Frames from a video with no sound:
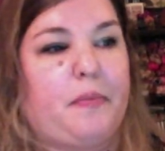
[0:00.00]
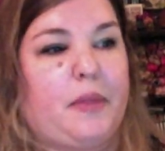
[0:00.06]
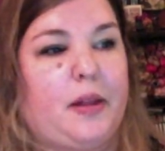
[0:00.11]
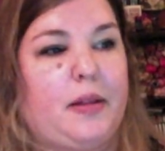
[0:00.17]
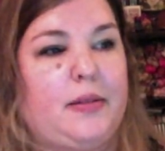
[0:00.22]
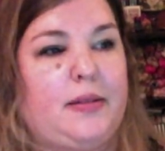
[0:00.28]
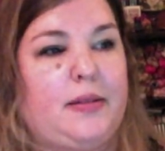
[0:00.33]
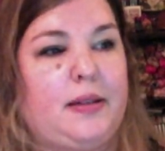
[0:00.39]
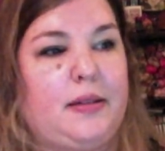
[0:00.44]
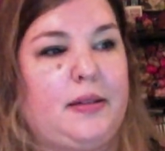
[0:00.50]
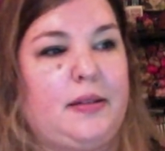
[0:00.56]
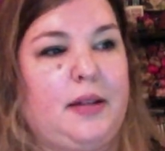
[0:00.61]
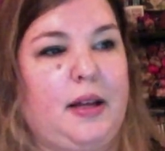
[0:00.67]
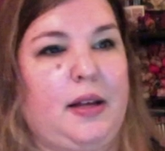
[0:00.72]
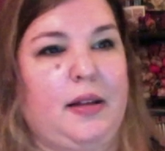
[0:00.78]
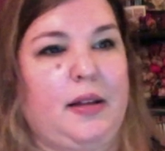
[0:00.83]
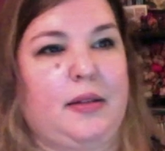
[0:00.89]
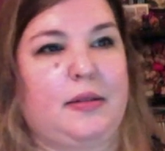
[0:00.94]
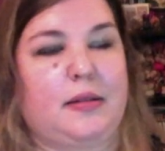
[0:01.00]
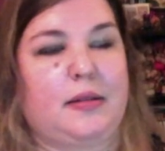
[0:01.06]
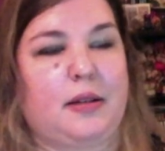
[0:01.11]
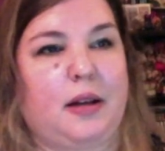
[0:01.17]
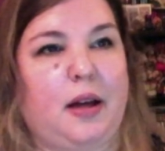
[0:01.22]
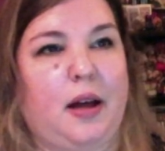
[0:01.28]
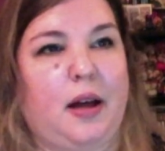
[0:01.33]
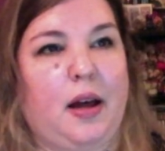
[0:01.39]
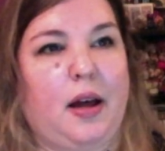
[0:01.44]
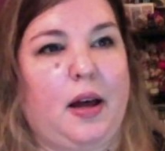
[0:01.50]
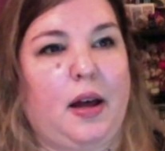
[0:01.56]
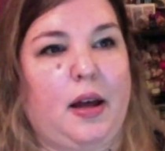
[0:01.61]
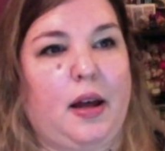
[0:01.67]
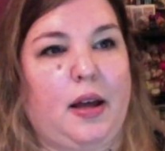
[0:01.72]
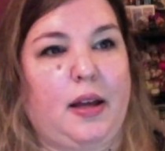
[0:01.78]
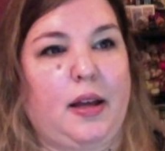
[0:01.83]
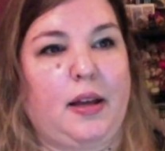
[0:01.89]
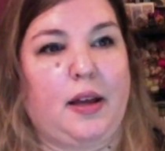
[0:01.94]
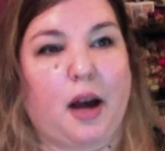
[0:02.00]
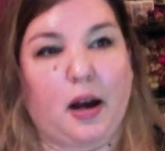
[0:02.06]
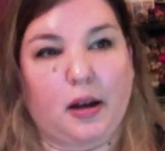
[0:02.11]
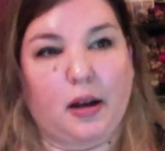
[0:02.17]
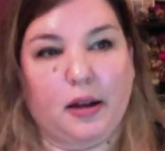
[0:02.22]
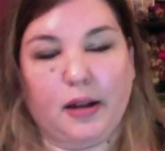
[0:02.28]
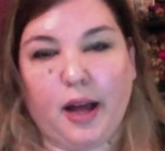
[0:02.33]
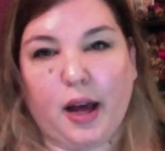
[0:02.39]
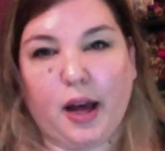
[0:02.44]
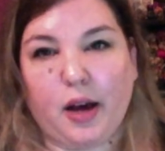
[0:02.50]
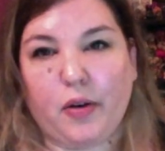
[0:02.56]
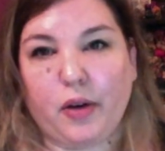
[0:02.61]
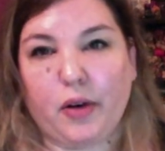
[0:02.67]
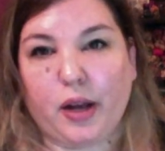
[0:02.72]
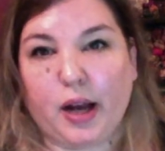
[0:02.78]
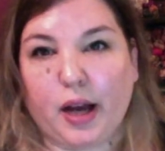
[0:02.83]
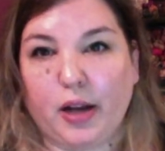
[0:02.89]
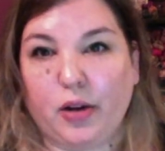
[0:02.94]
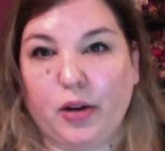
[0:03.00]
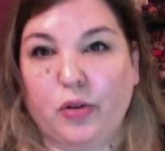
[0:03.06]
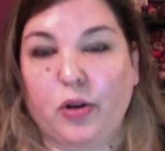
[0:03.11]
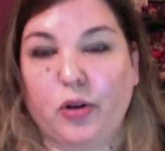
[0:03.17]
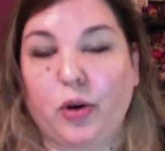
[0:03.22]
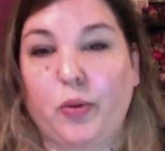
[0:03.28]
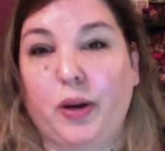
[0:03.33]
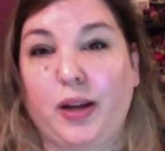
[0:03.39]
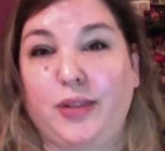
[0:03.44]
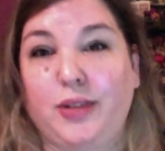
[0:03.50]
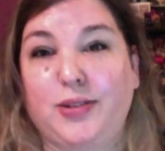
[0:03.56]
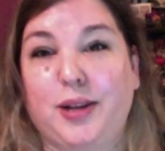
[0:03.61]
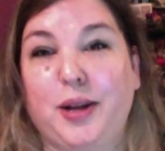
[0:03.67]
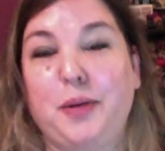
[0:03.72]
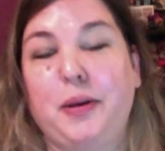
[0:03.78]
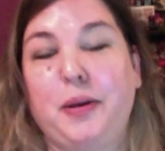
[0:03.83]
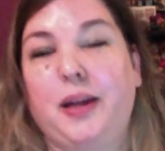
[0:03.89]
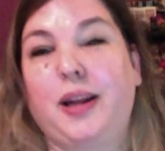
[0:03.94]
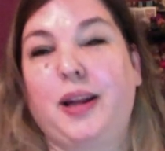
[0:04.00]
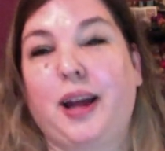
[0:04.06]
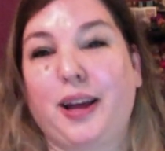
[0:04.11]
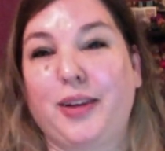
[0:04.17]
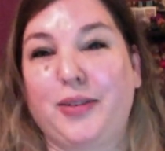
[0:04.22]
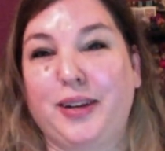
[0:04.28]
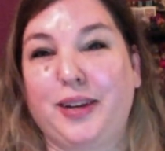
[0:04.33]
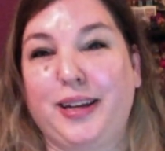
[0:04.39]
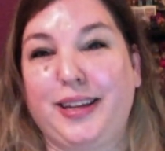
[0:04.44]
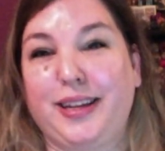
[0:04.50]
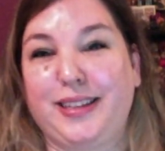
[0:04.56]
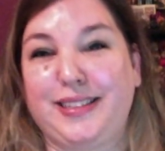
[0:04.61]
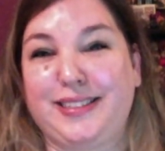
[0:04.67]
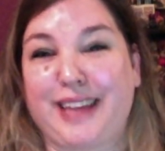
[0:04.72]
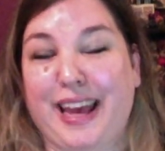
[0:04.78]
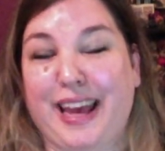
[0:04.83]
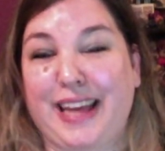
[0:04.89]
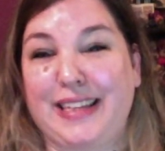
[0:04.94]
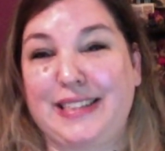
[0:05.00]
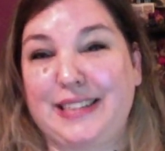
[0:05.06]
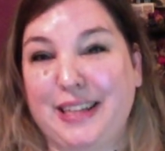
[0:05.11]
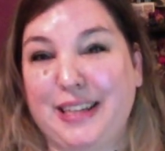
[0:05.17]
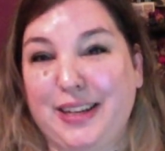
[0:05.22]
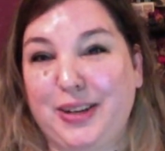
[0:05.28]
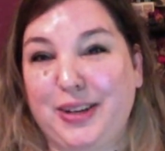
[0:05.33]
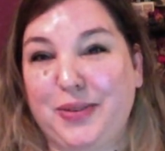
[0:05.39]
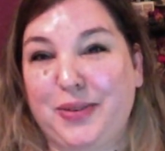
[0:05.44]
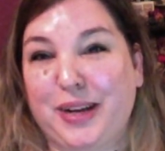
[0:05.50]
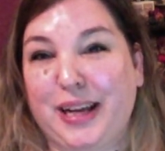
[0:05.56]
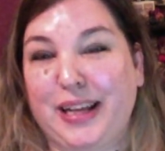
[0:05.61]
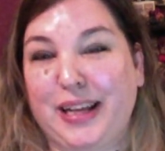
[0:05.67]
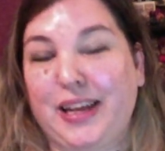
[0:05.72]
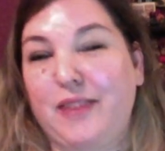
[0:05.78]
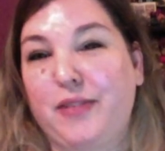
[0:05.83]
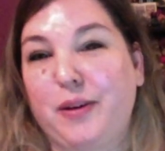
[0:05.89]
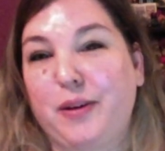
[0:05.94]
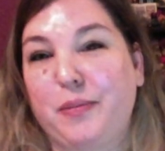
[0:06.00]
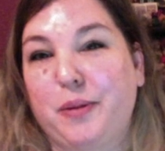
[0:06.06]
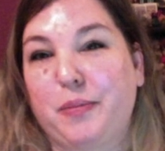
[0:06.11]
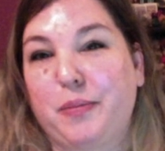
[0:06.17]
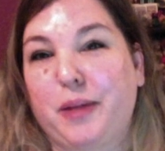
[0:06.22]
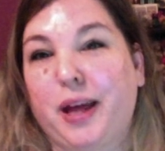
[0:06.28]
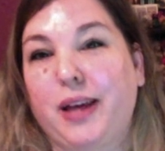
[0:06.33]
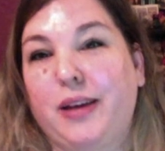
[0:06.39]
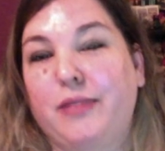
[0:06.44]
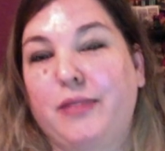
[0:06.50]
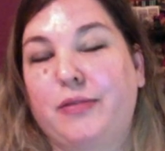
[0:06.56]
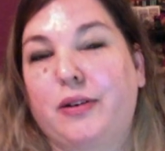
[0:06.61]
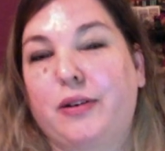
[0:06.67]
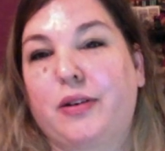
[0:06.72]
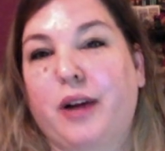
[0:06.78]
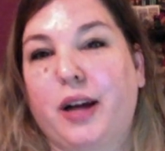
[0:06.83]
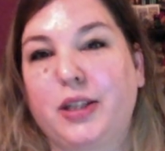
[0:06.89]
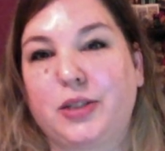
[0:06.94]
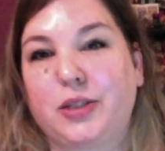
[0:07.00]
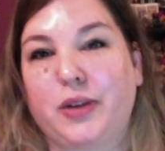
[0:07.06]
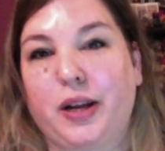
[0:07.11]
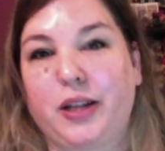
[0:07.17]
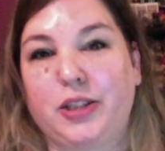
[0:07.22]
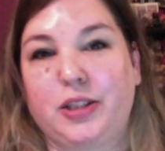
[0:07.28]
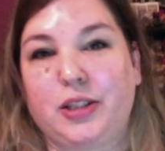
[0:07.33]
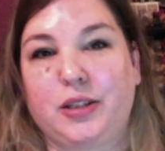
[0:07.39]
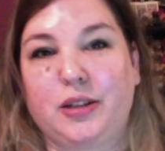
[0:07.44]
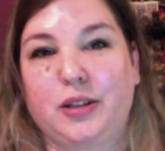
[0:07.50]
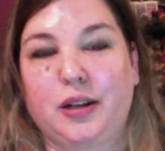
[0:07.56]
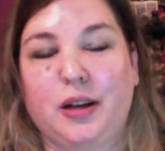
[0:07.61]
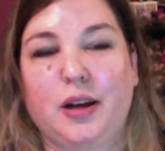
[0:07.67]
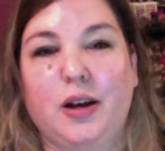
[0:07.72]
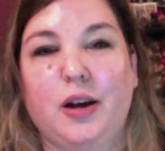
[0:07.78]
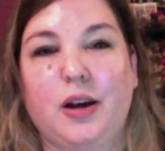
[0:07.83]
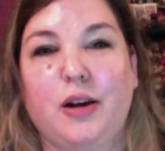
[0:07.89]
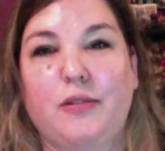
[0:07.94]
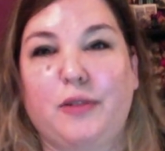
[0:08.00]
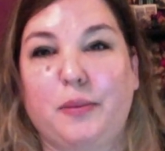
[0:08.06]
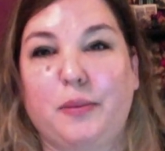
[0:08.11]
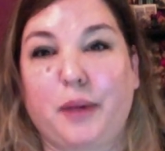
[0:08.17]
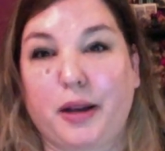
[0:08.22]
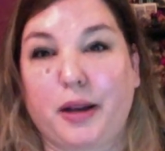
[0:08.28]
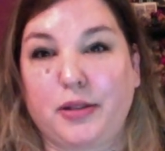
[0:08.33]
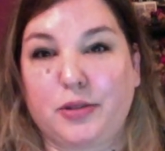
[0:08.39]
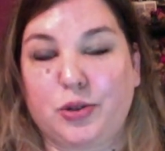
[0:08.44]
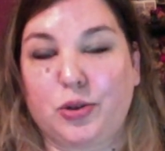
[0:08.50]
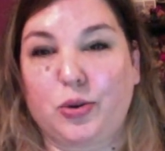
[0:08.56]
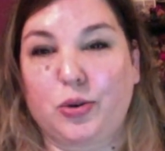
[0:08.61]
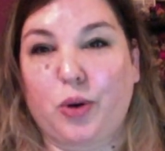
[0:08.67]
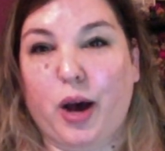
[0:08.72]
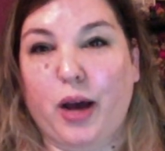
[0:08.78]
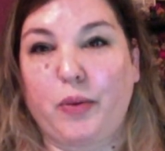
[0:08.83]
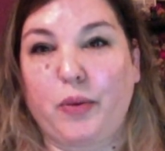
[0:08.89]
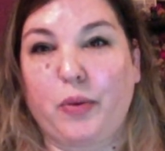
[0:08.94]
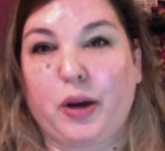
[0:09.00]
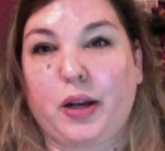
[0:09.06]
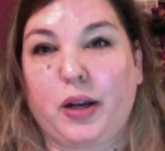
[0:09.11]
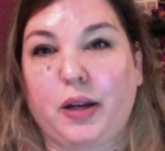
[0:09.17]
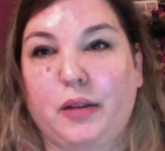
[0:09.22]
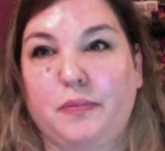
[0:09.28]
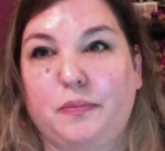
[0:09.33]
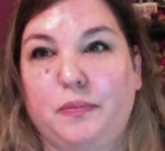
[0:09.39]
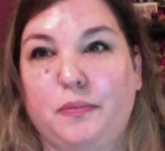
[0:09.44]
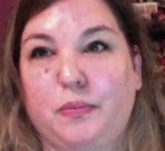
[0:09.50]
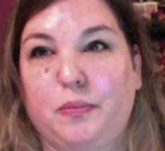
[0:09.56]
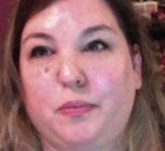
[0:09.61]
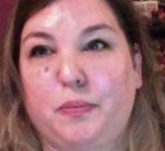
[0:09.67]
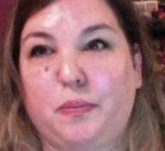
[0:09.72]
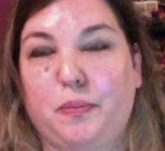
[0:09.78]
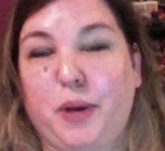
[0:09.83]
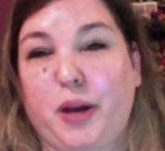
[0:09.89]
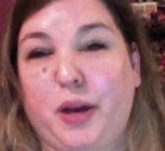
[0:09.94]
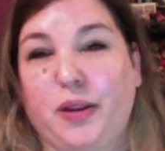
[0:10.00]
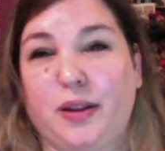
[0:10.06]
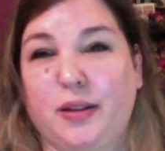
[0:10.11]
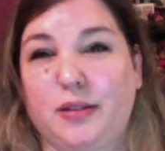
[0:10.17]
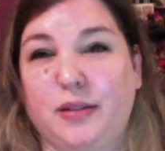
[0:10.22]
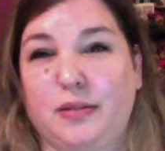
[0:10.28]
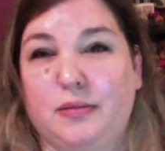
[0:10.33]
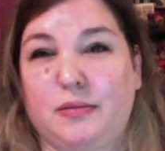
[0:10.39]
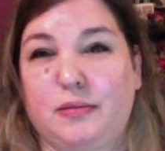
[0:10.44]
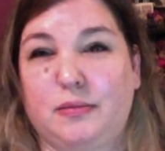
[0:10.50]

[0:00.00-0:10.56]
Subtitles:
since he's young now, and I don't know what he's going to be like when he's 18, when I give him the blanket for graduation from high school, I want to be on the